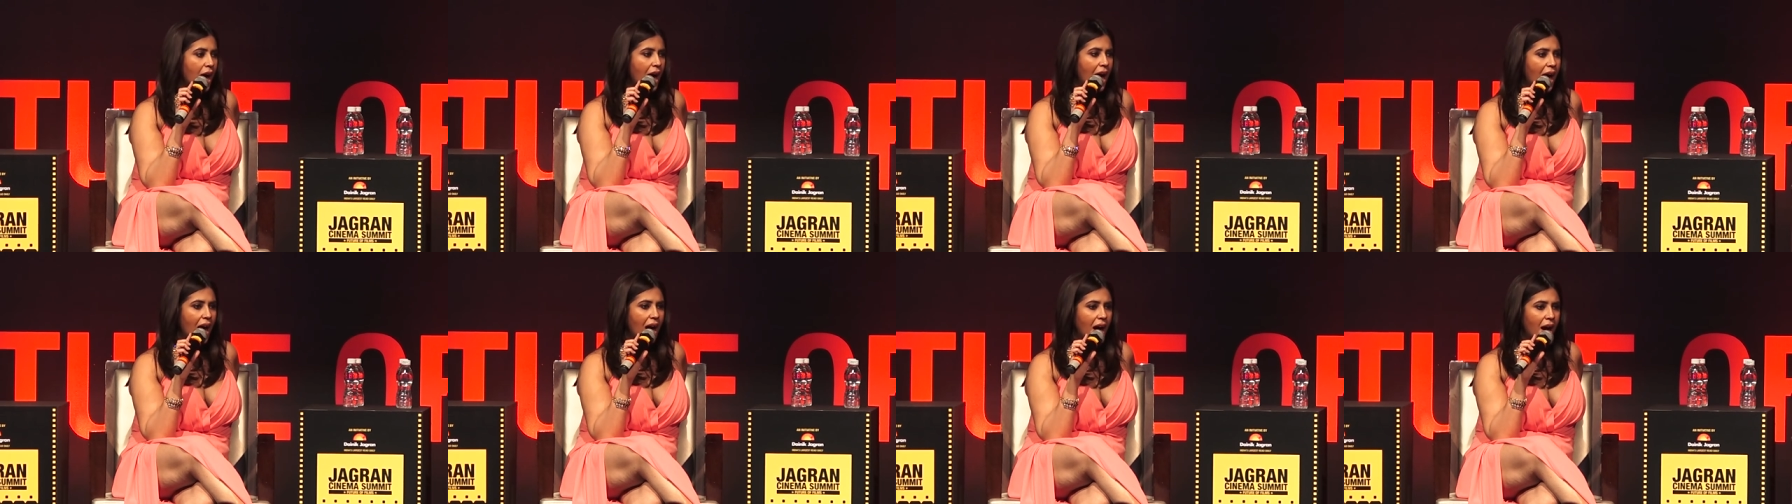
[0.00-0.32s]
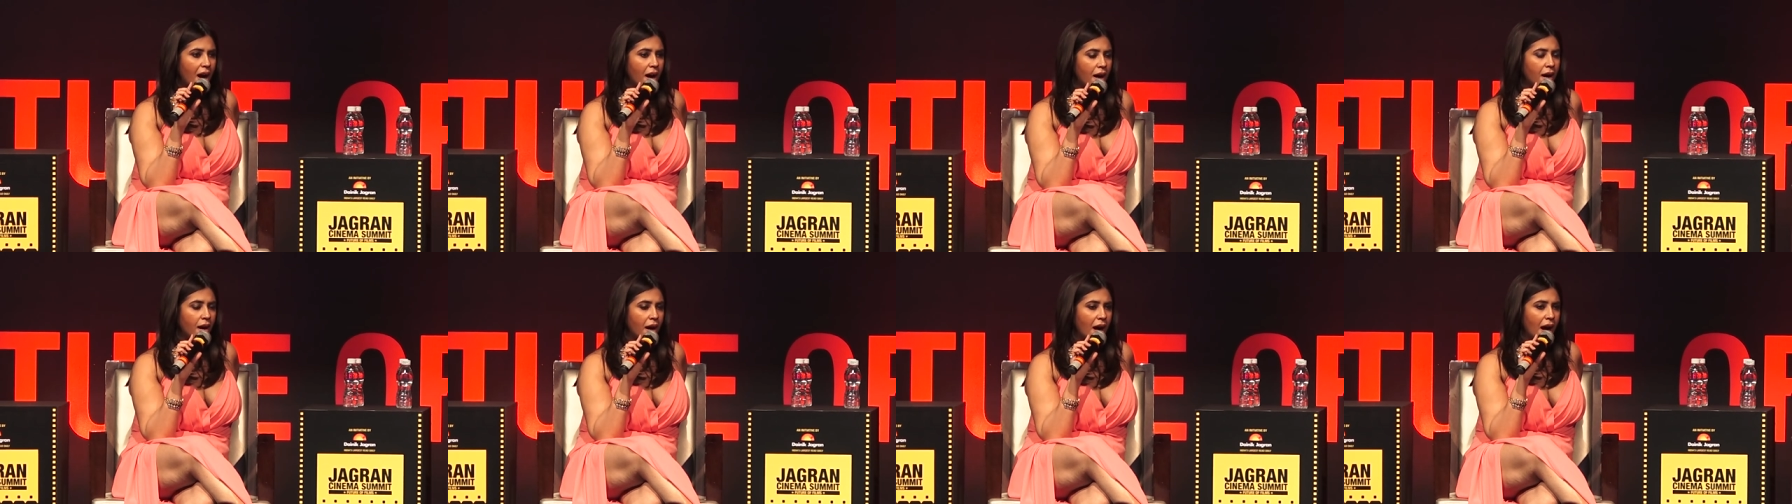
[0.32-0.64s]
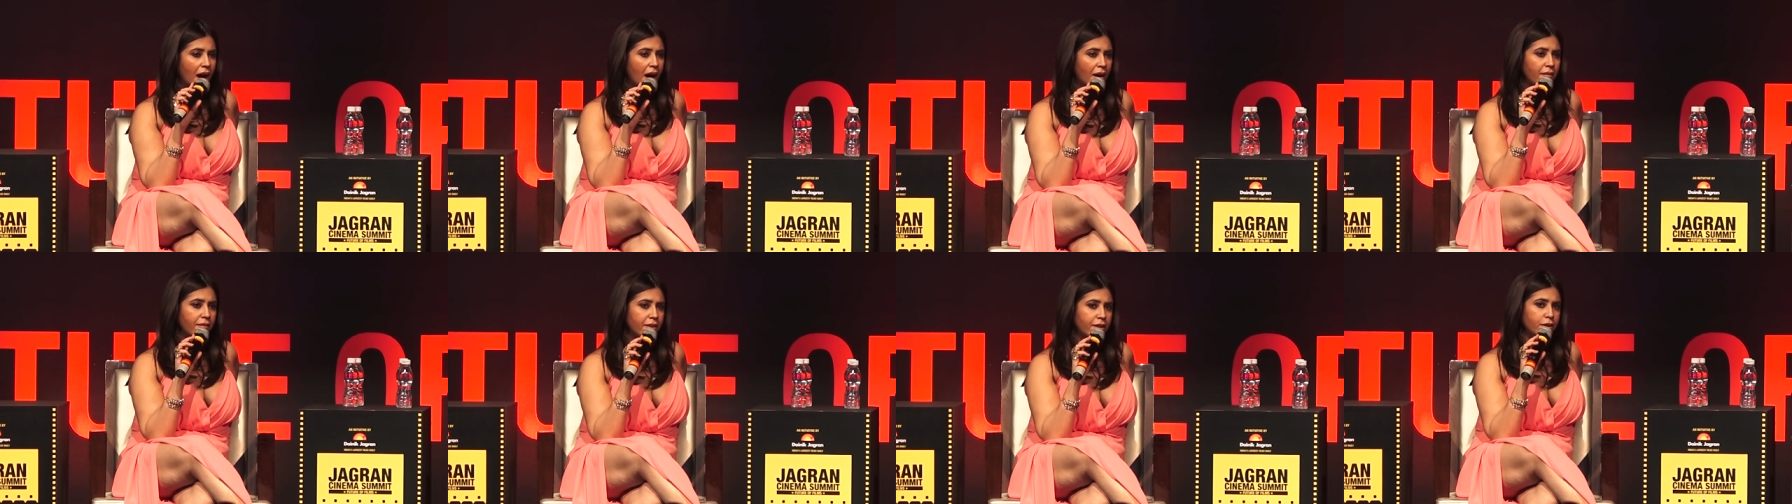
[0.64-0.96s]
ha
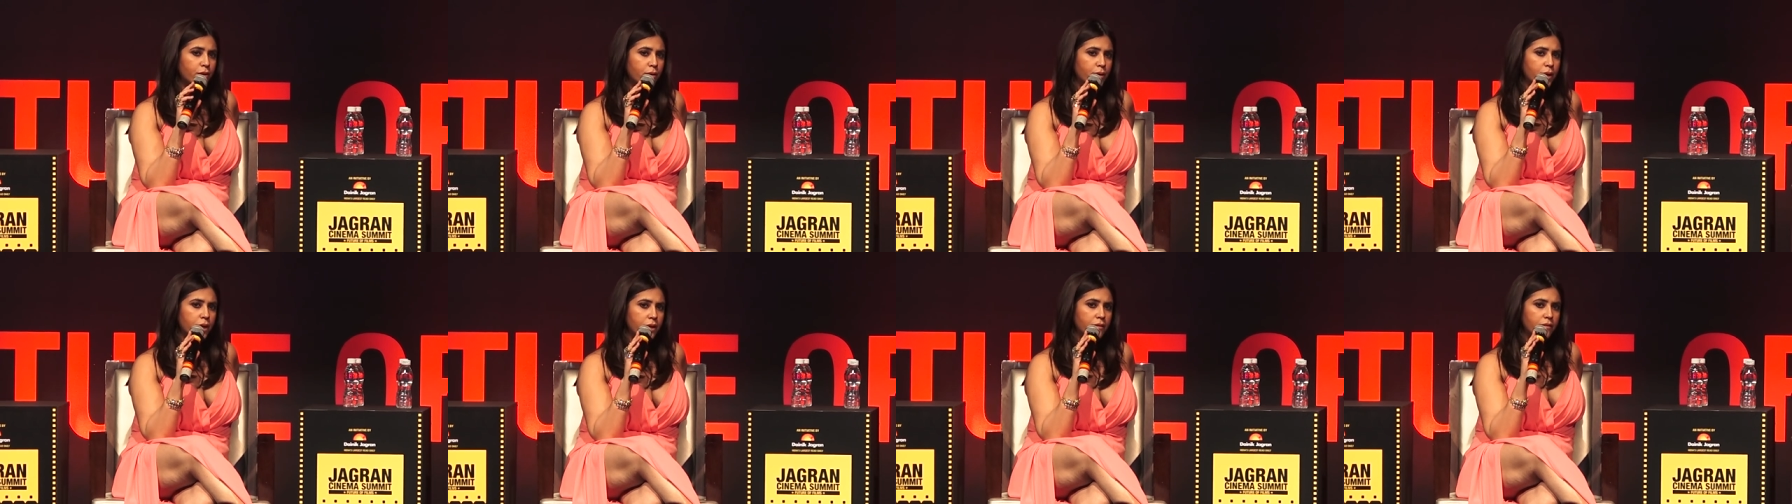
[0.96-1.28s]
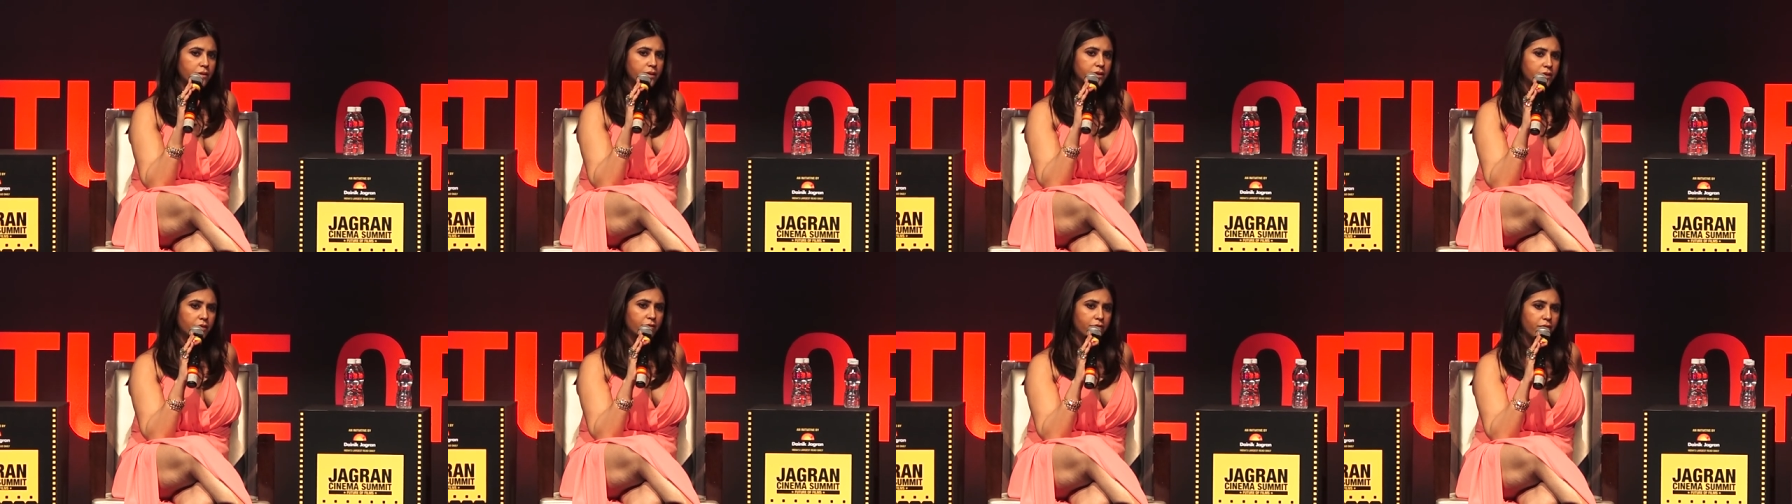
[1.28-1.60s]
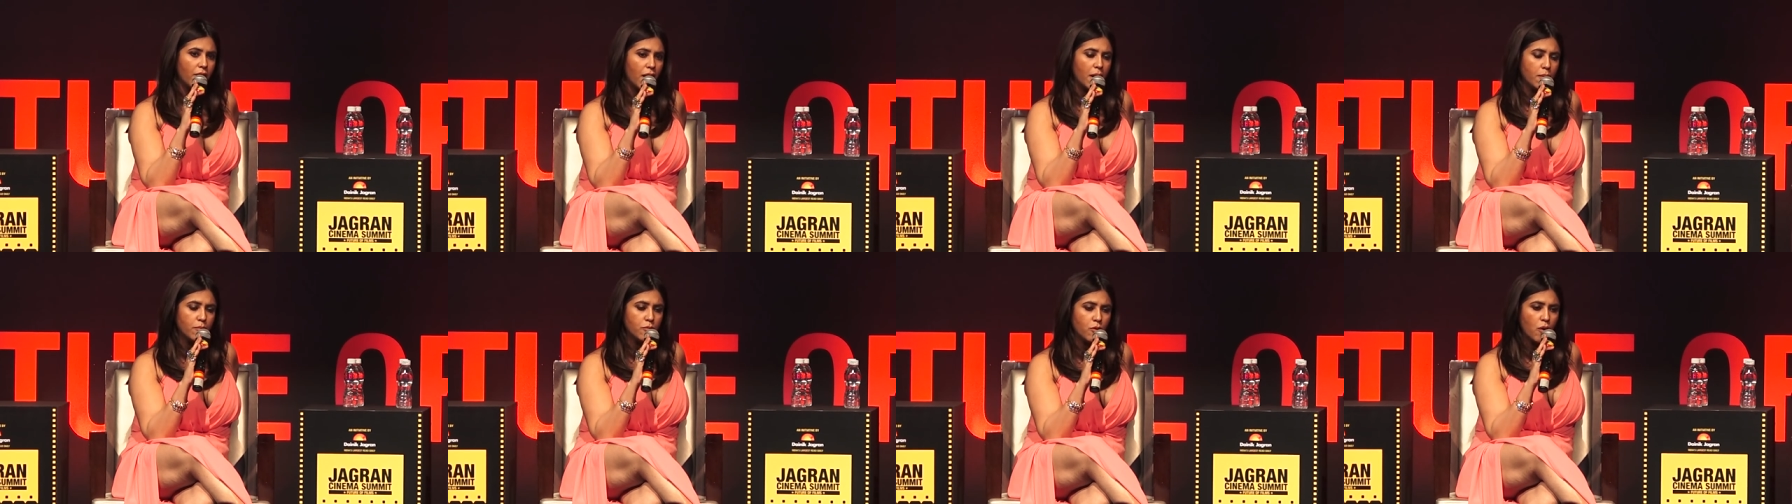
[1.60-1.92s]
having to deal with a
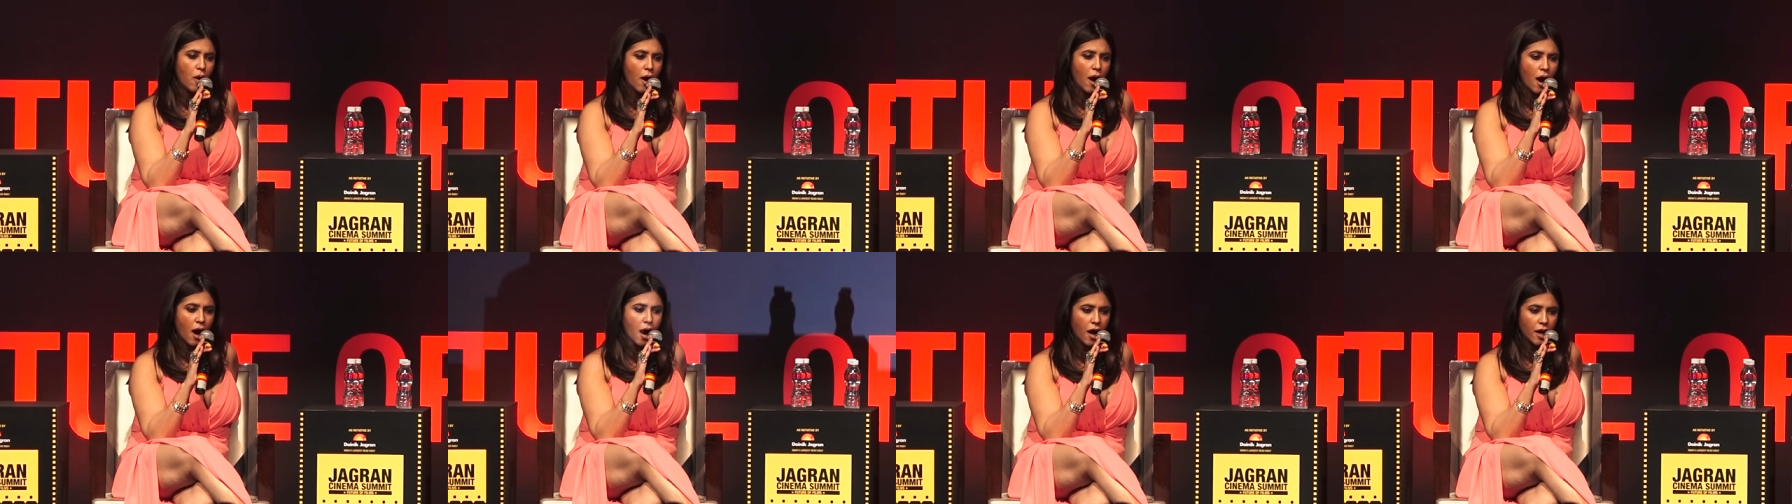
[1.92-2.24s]
far more